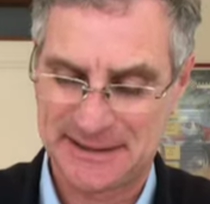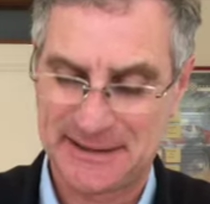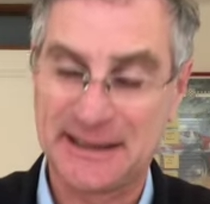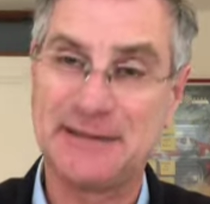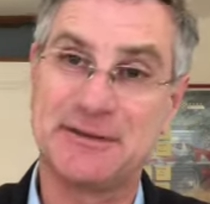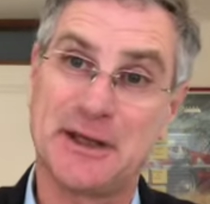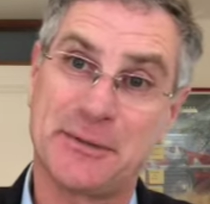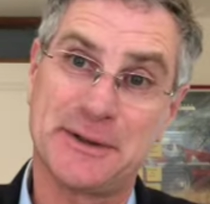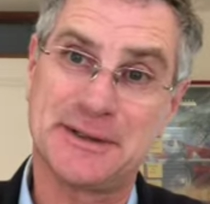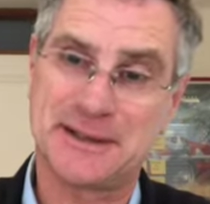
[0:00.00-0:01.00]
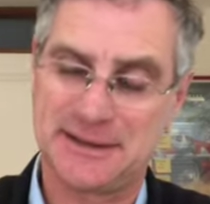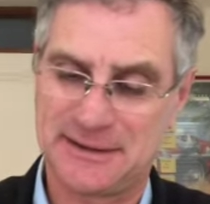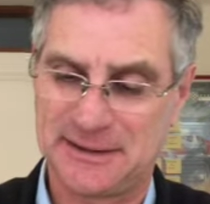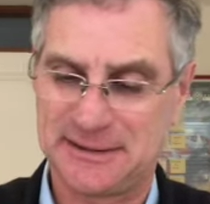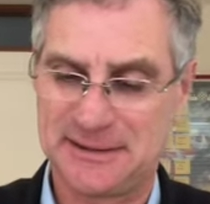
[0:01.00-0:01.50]
even though
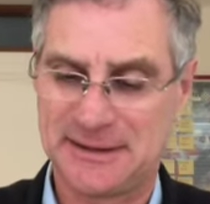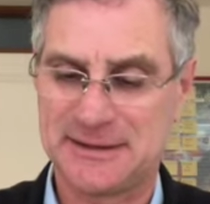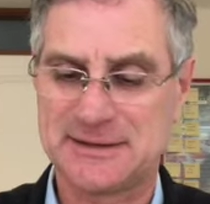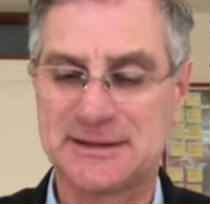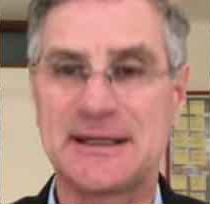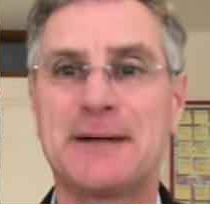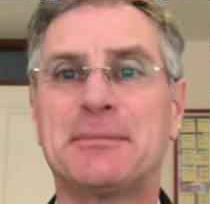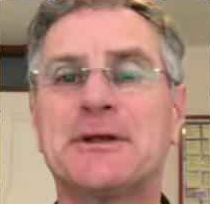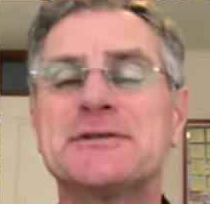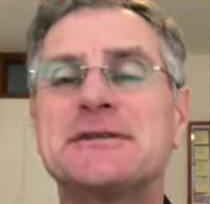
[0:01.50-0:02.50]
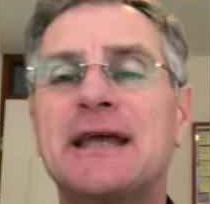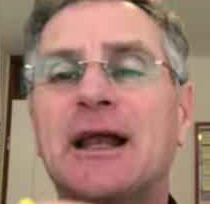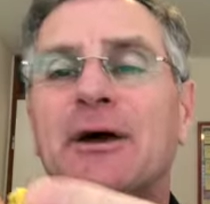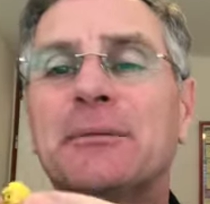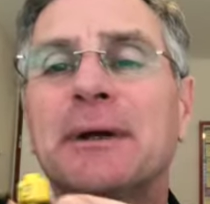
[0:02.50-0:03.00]
in this example it's
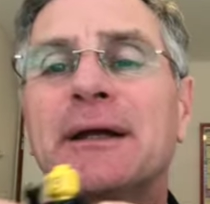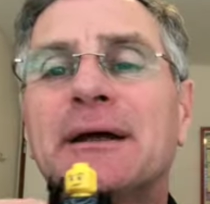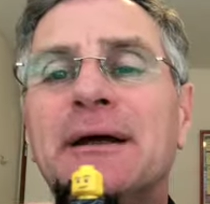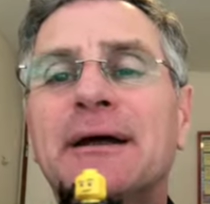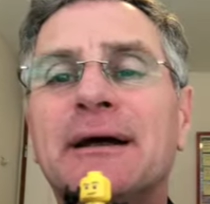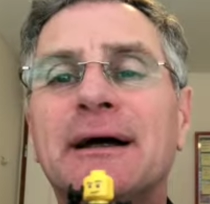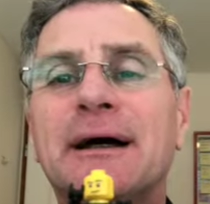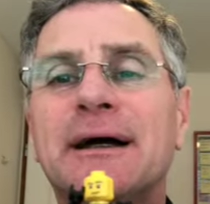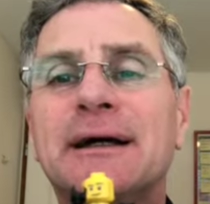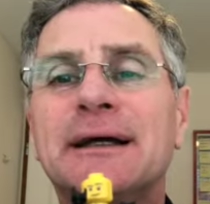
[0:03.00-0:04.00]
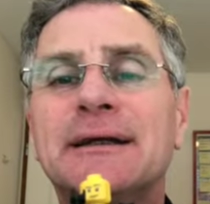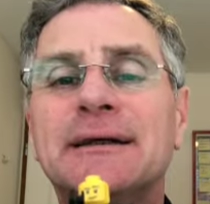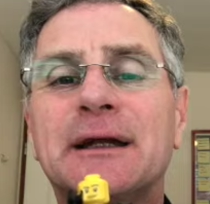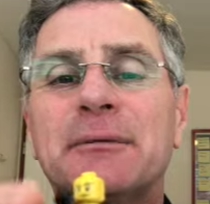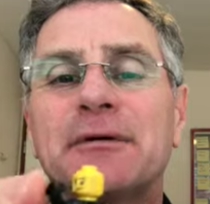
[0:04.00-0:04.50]
yellow, but
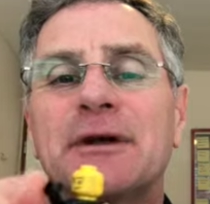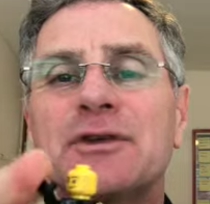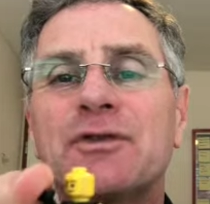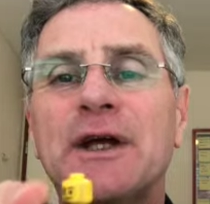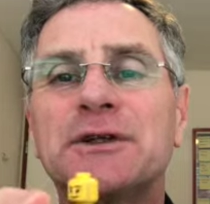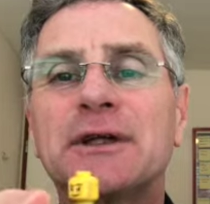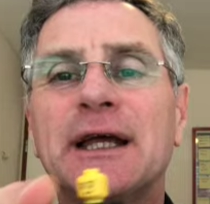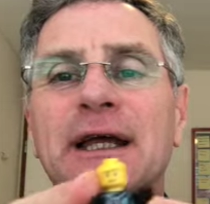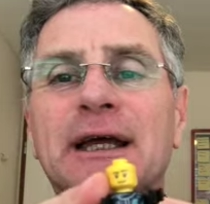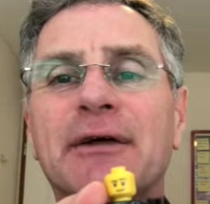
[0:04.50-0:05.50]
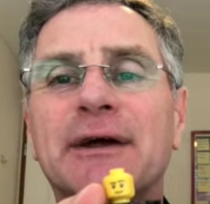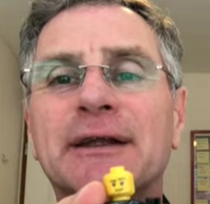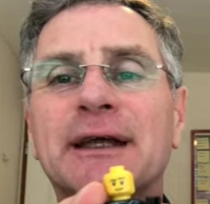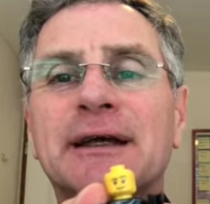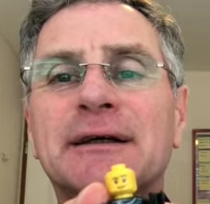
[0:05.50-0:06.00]
we've got his facial hair going
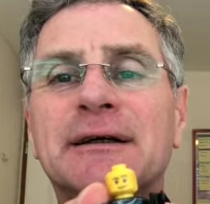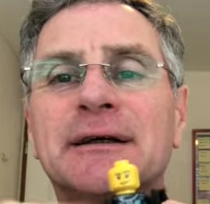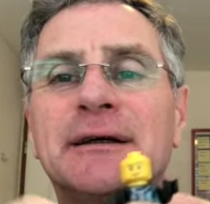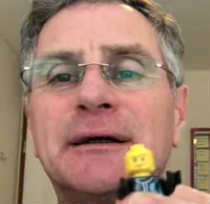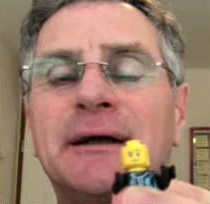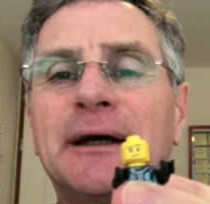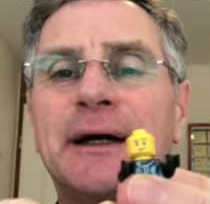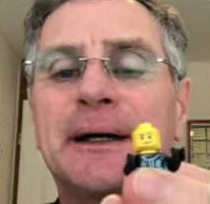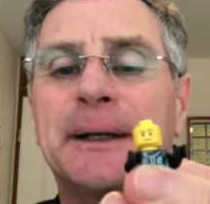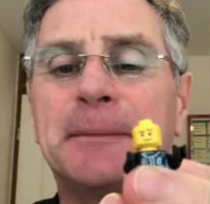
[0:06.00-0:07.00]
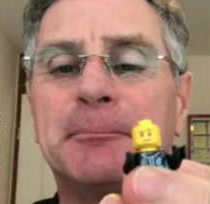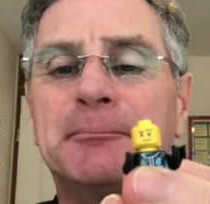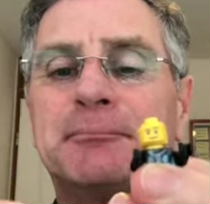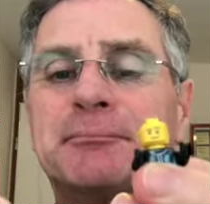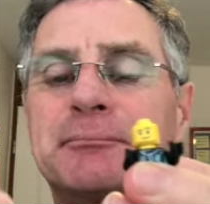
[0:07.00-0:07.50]
there. And
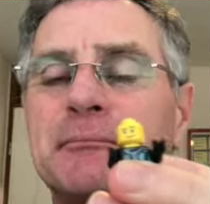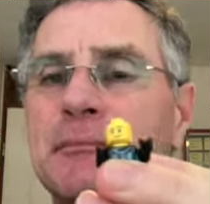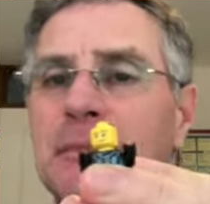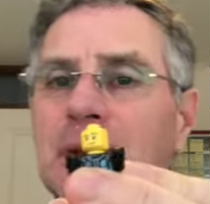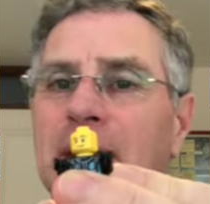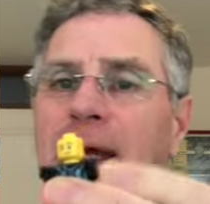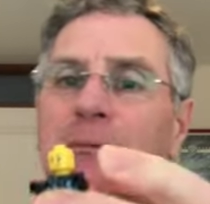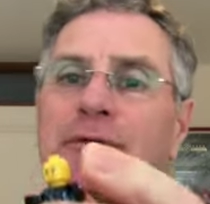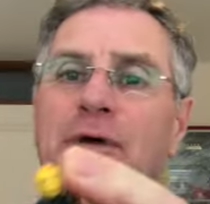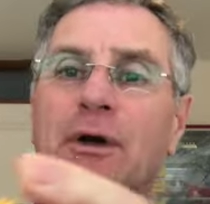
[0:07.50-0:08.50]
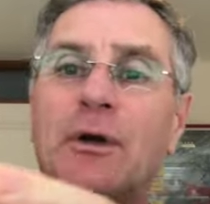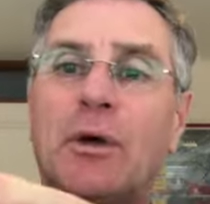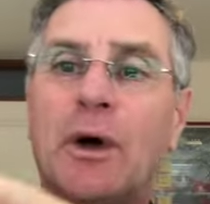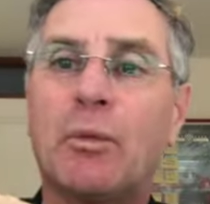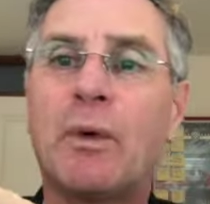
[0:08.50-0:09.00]
we've
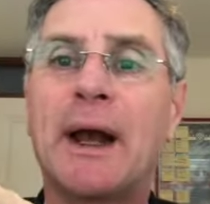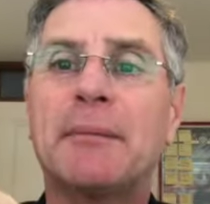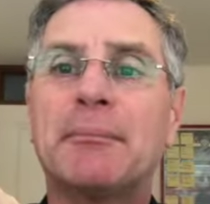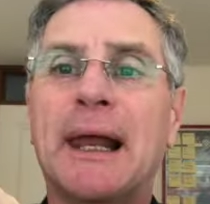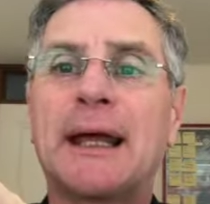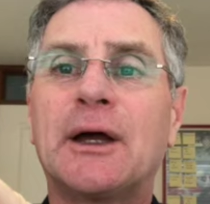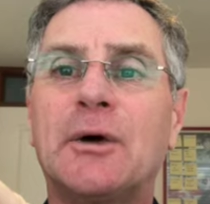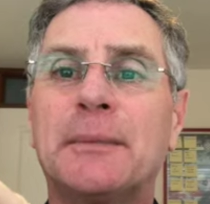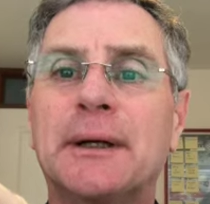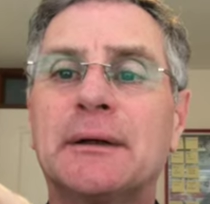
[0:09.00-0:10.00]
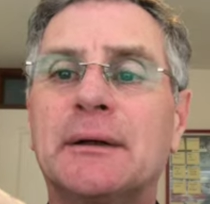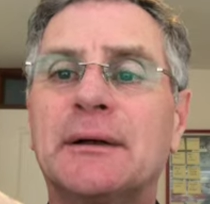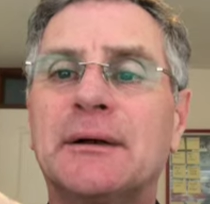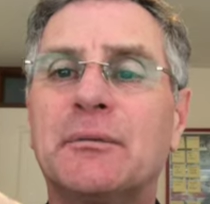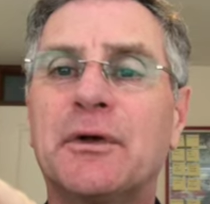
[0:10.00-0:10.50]
got one black helmet
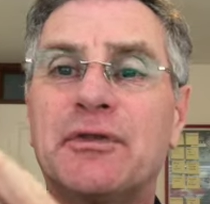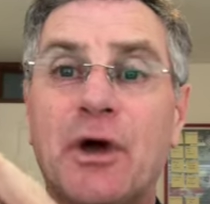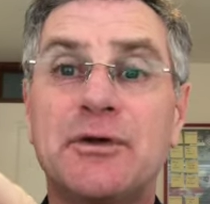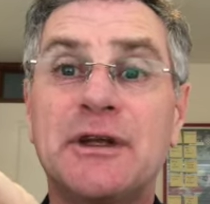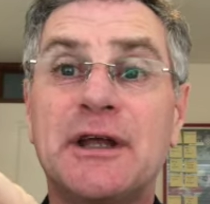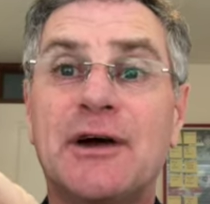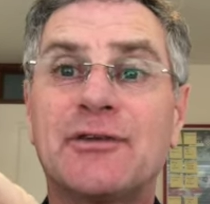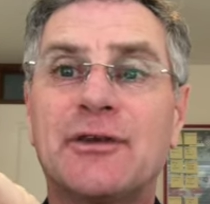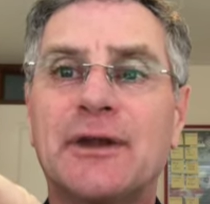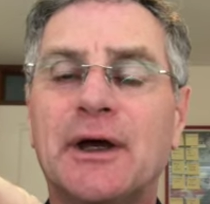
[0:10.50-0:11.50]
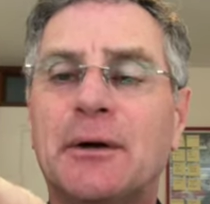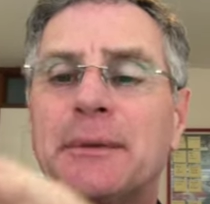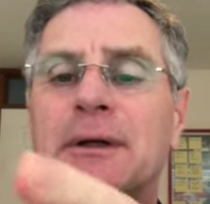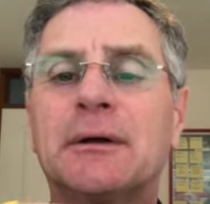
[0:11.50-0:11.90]
with no details on the helmet.